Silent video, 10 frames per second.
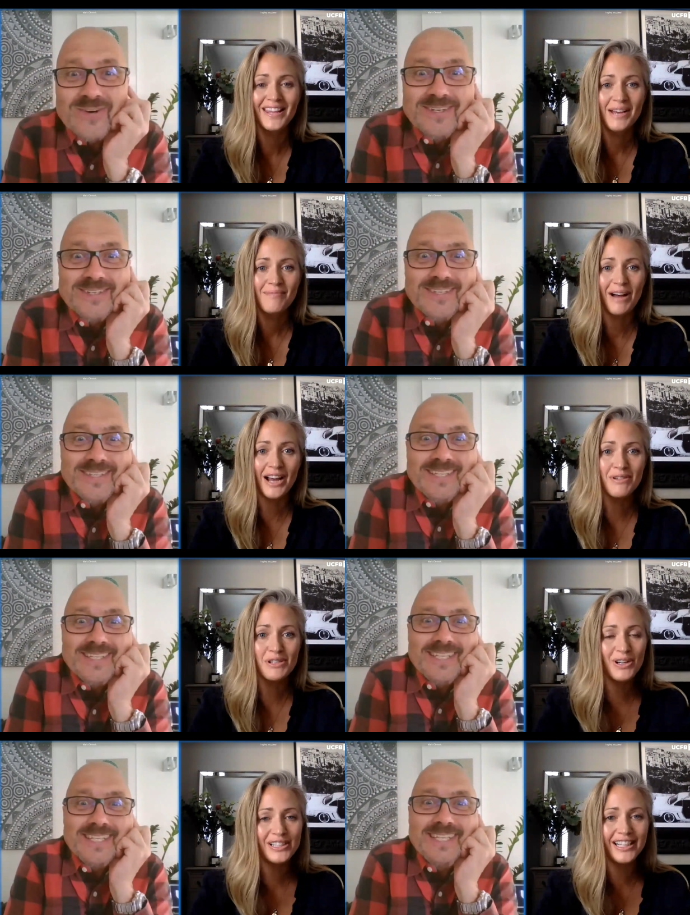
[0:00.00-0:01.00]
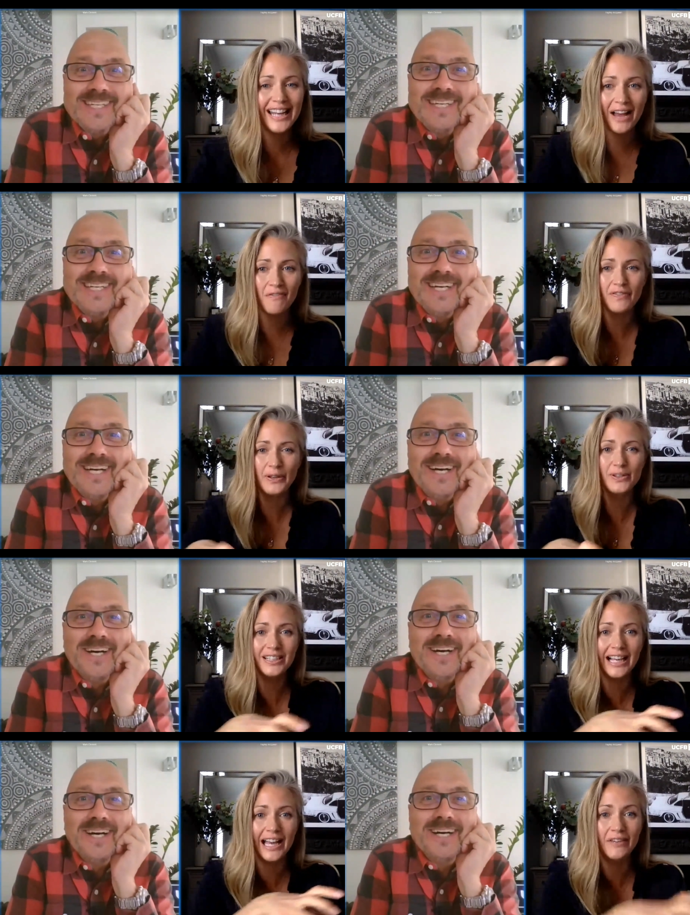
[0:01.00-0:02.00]
Speaker 1: But I was working in Hatfield in the
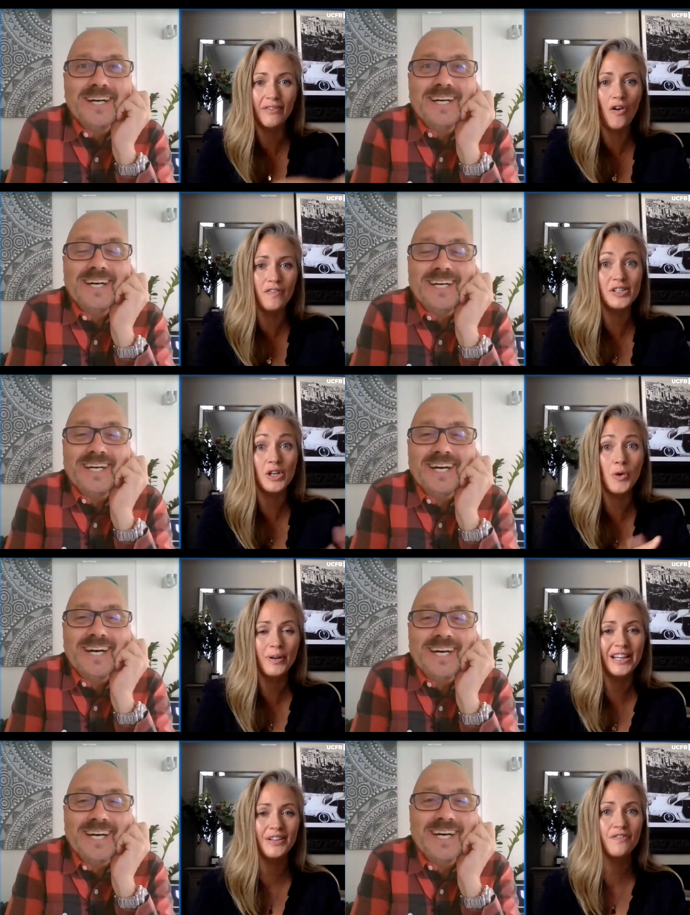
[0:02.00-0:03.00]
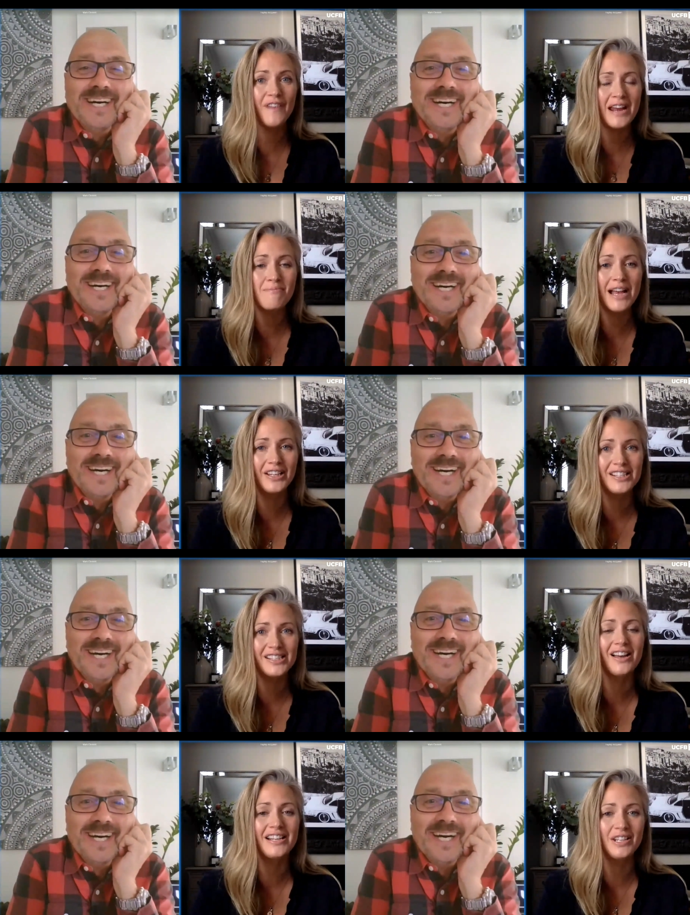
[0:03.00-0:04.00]
kind of office, opening the fan mail and
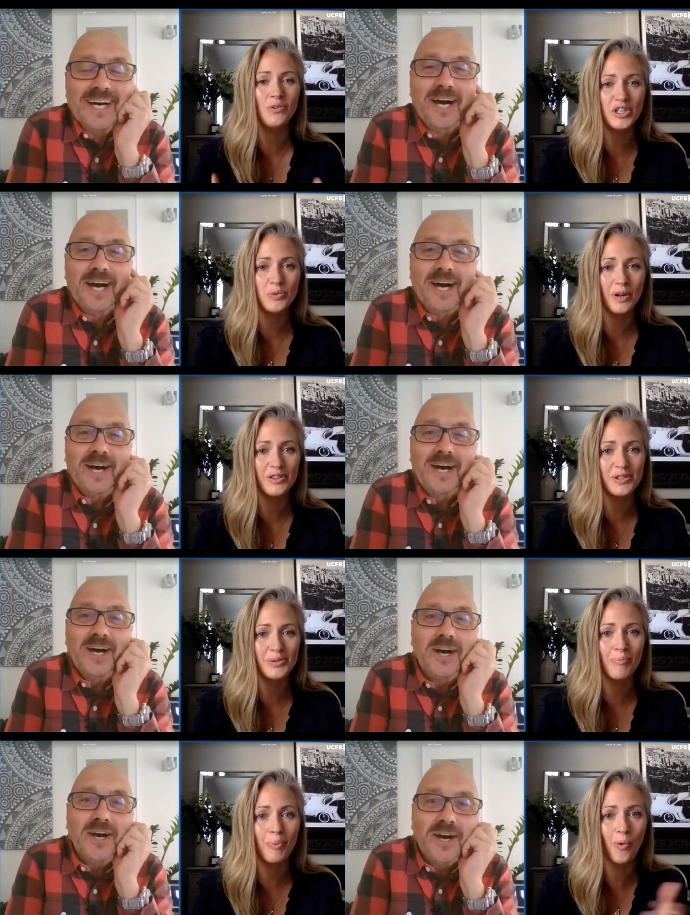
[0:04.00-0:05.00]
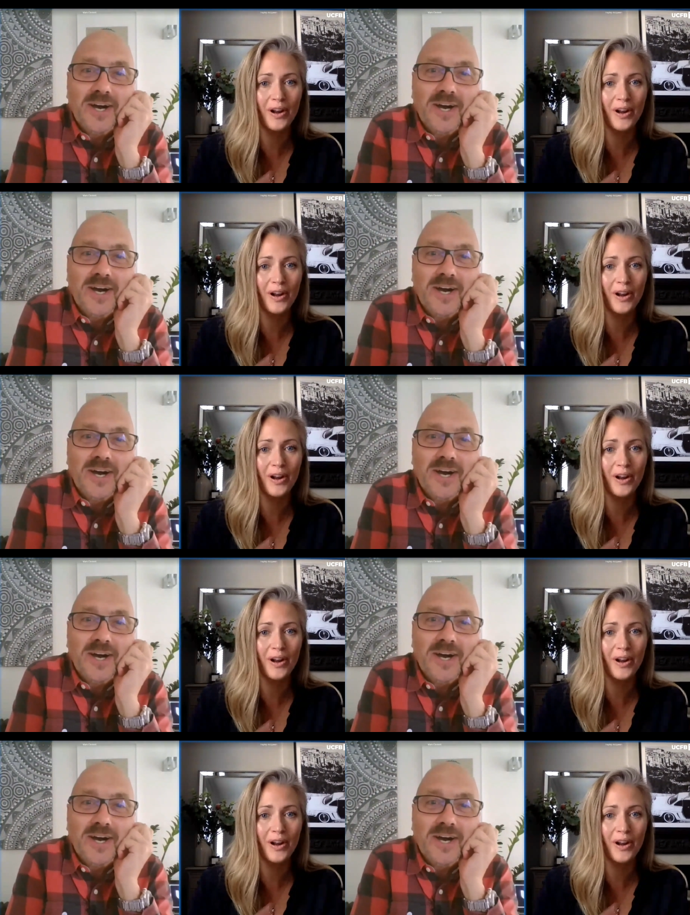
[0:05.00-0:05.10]
deciding which ones were important